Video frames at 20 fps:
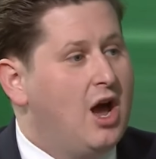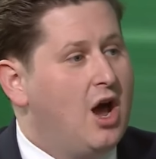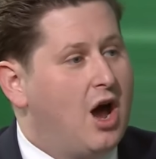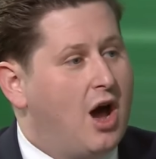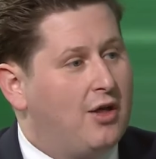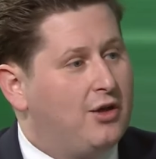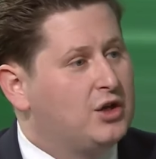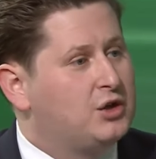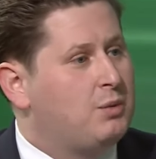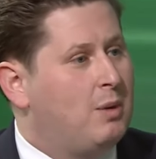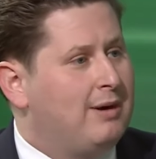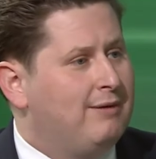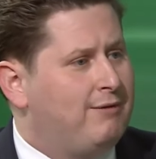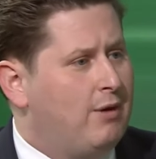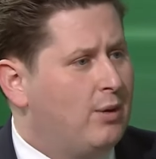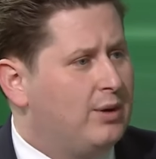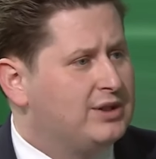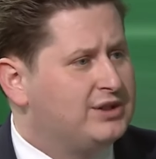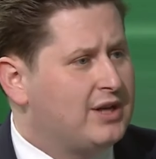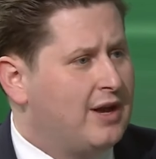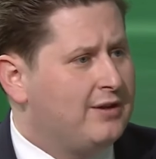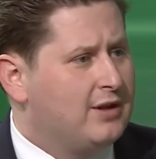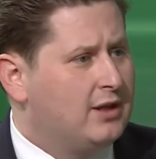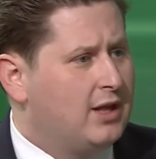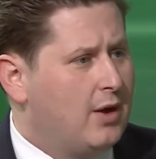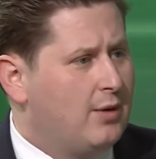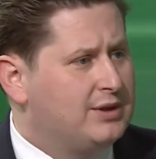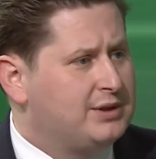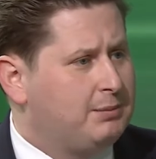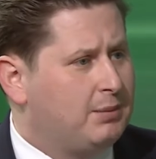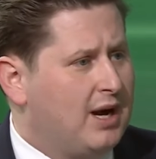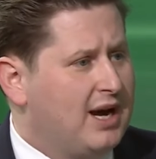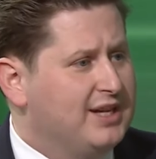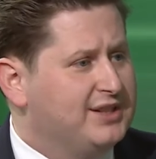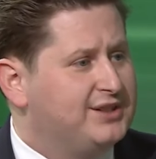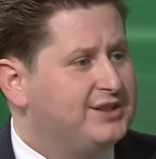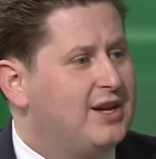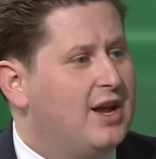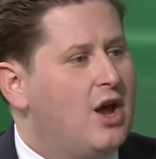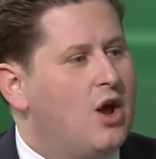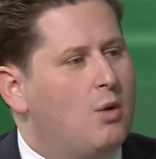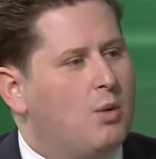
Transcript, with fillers: others want to focus on the lowest price.